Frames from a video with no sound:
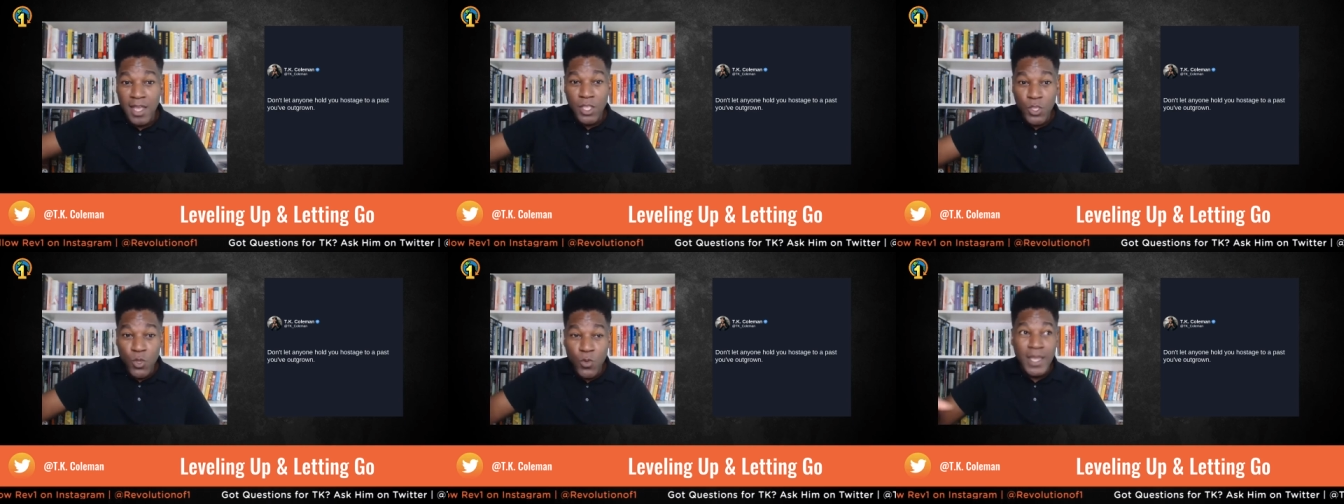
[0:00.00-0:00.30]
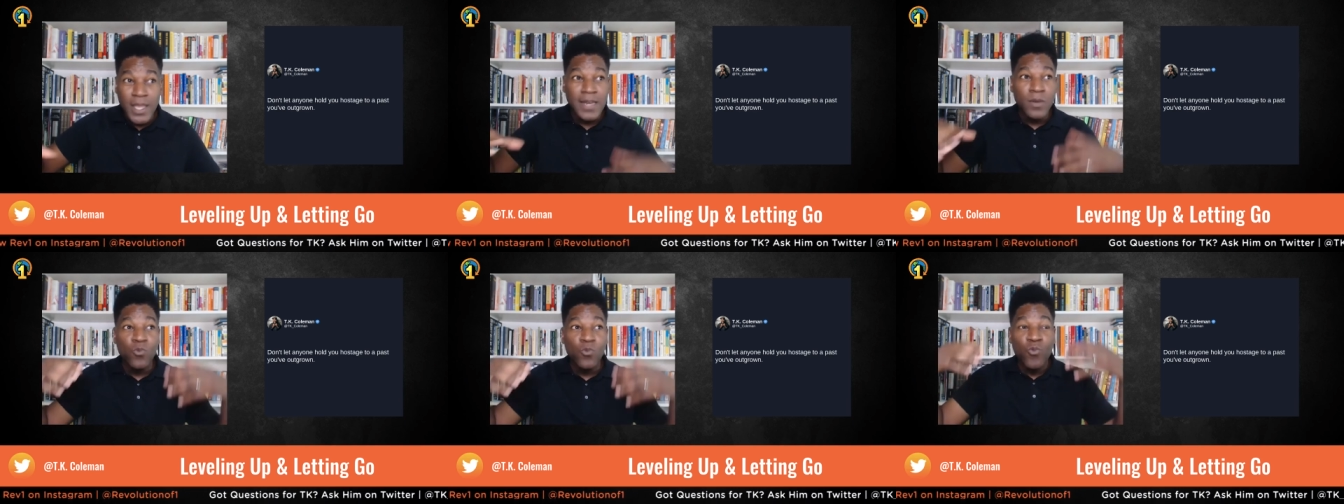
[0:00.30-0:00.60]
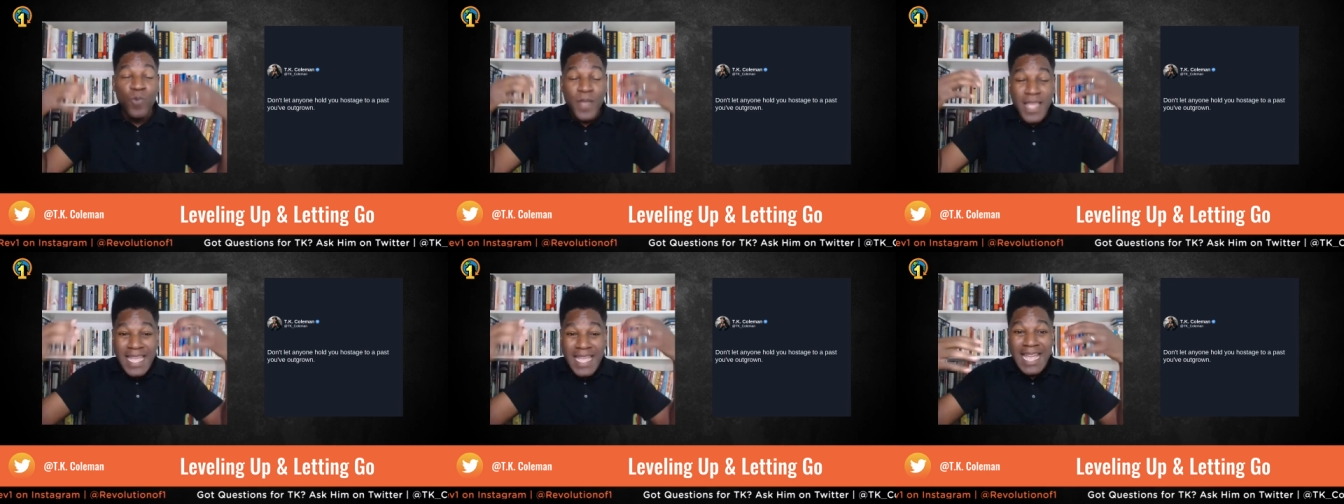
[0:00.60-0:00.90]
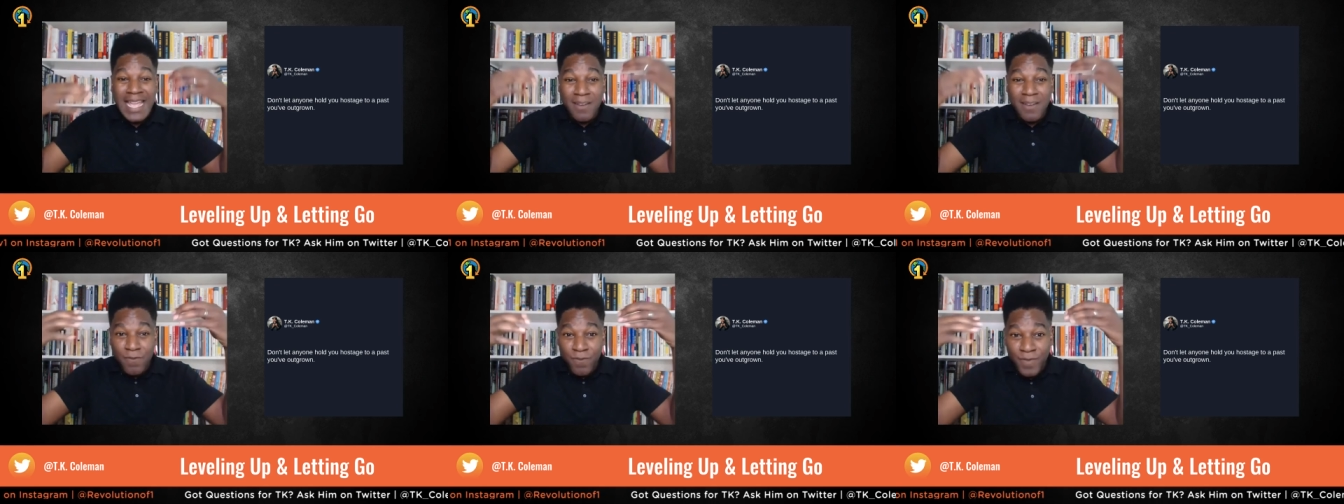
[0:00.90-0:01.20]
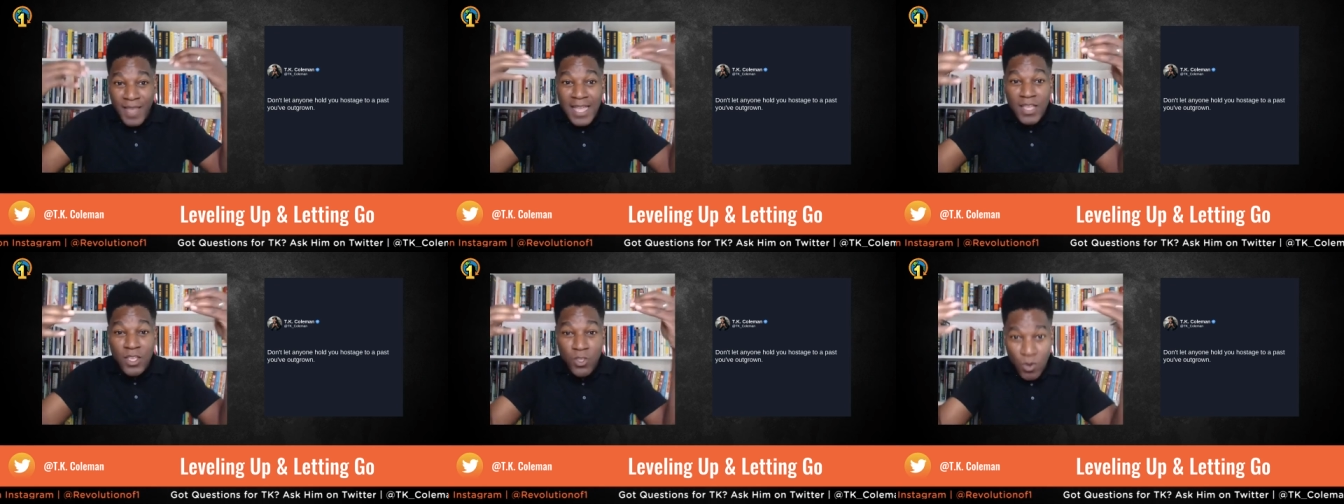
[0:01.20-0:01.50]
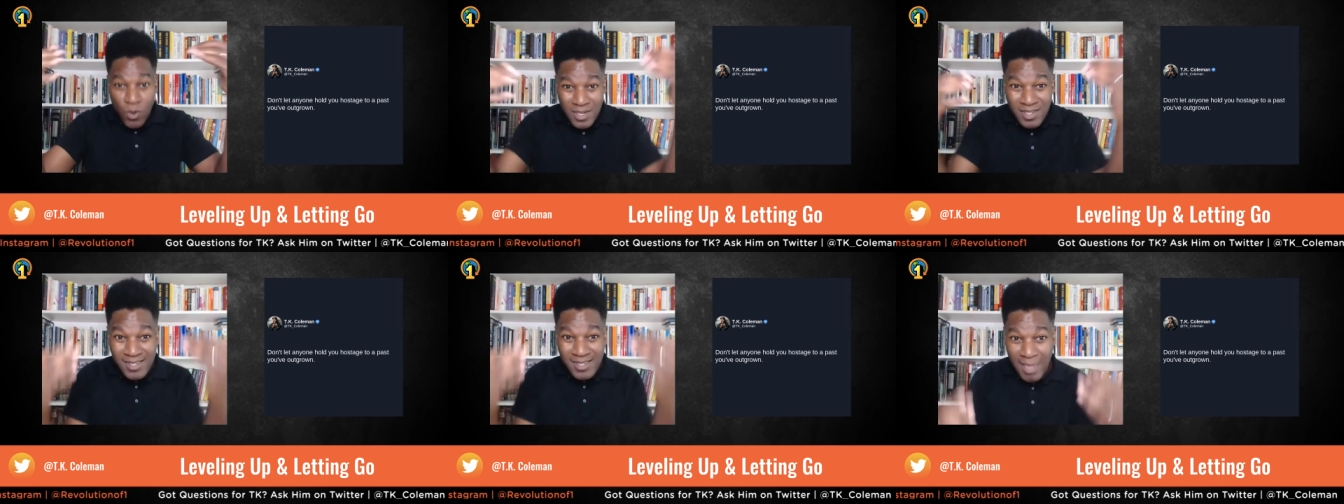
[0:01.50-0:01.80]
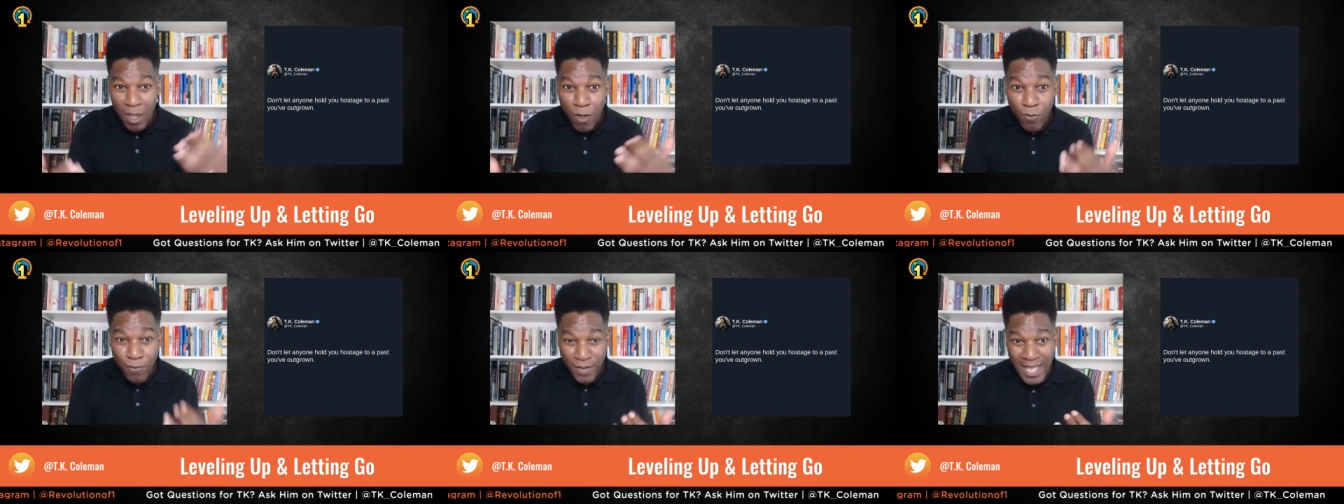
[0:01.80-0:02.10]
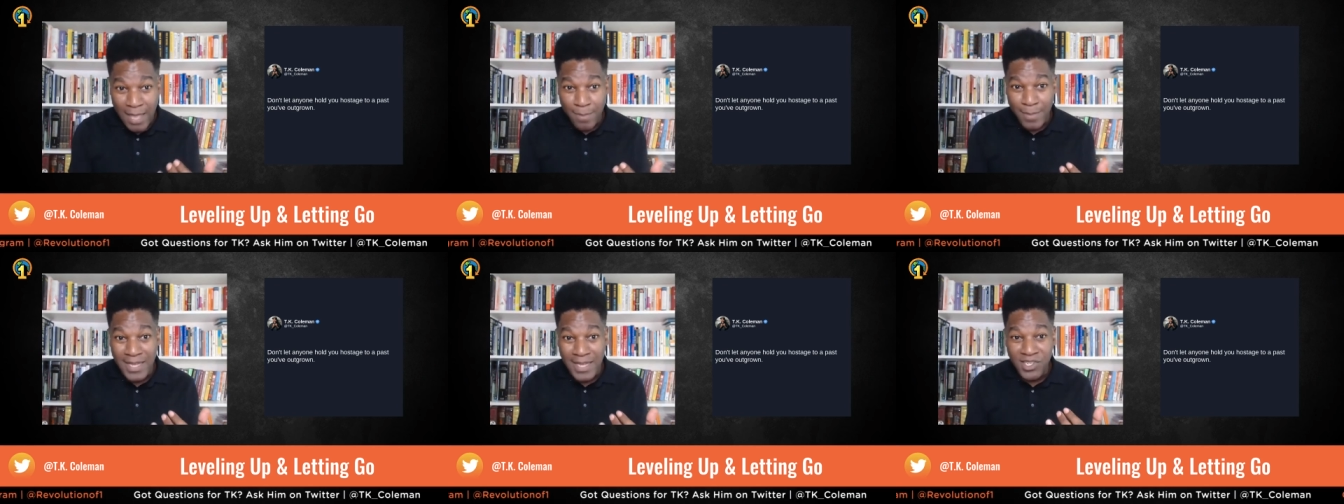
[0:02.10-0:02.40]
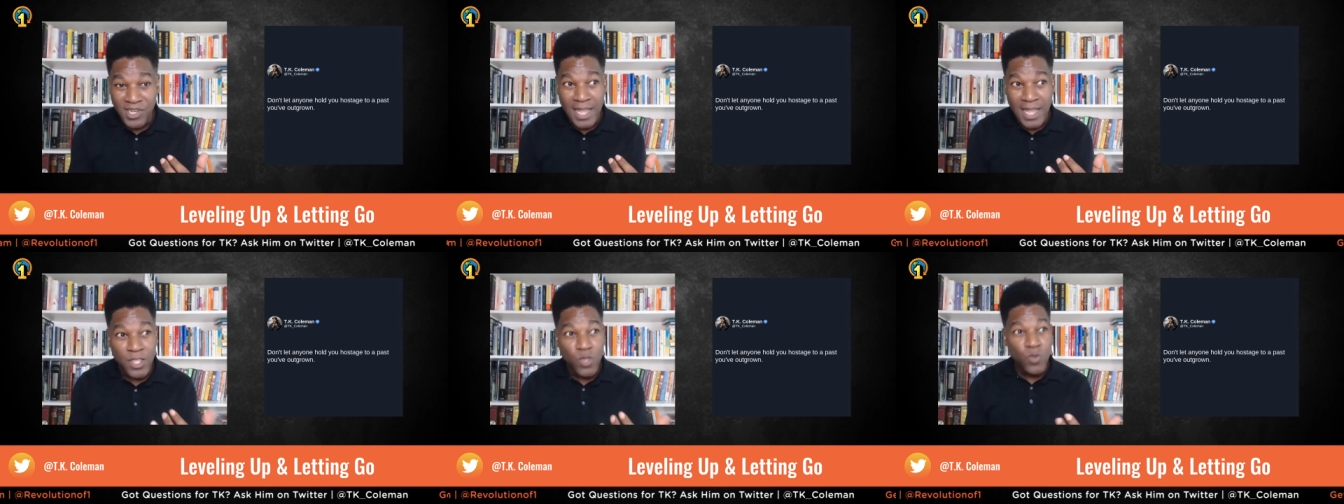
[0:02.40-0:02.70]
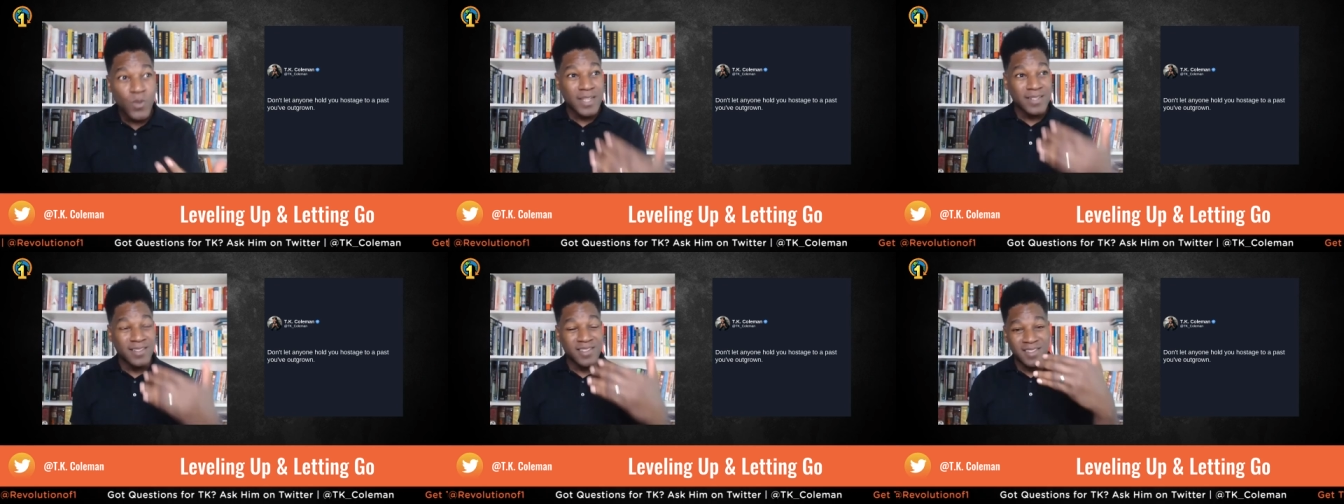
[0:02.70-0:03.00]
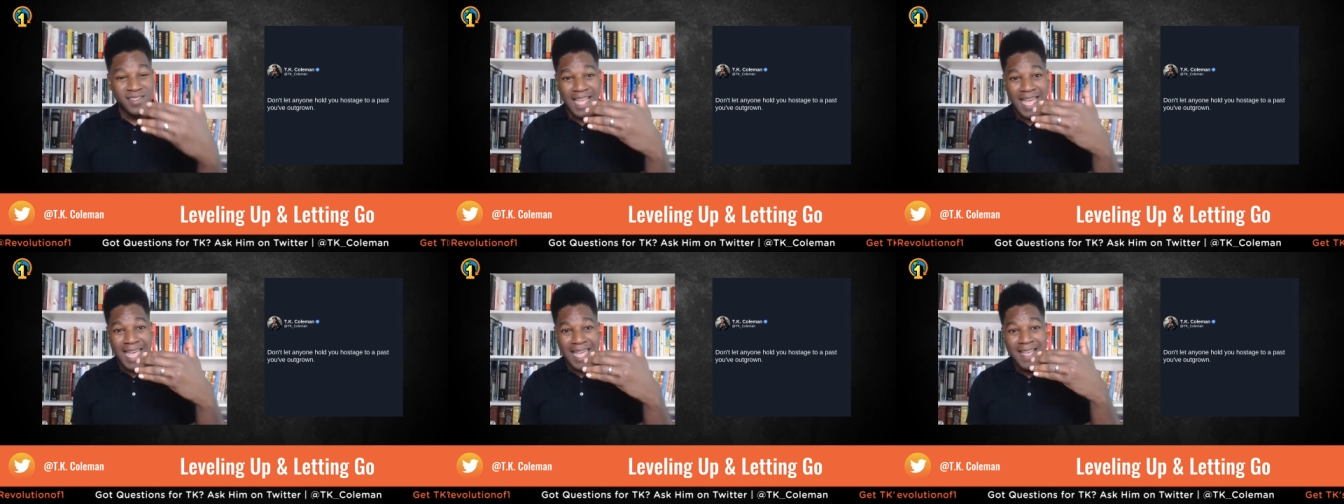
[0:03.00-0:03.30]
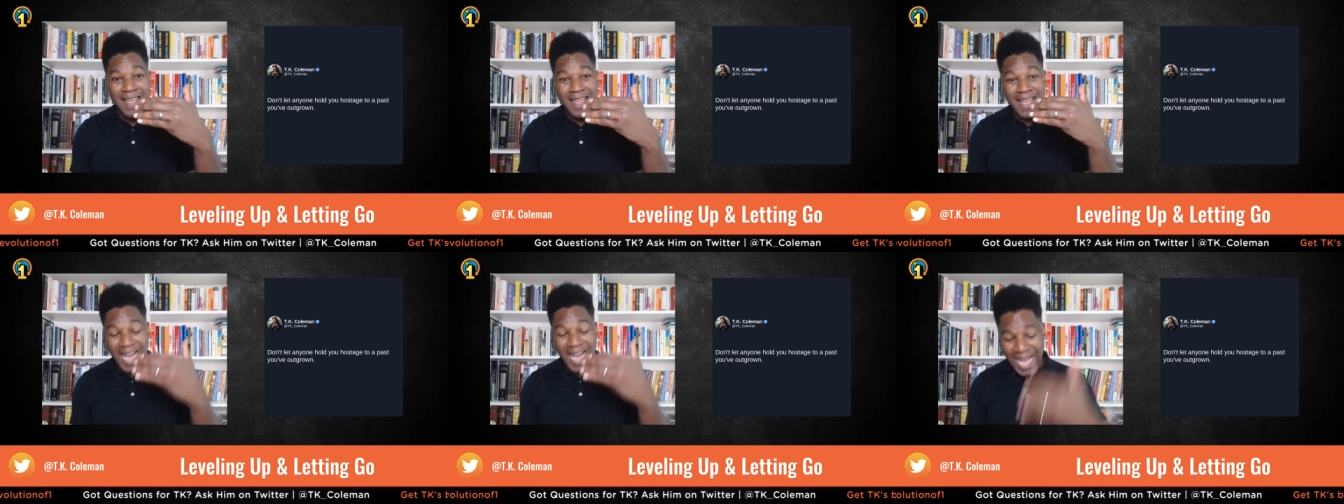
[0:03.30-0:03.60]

You can reinvent your self image and you can say,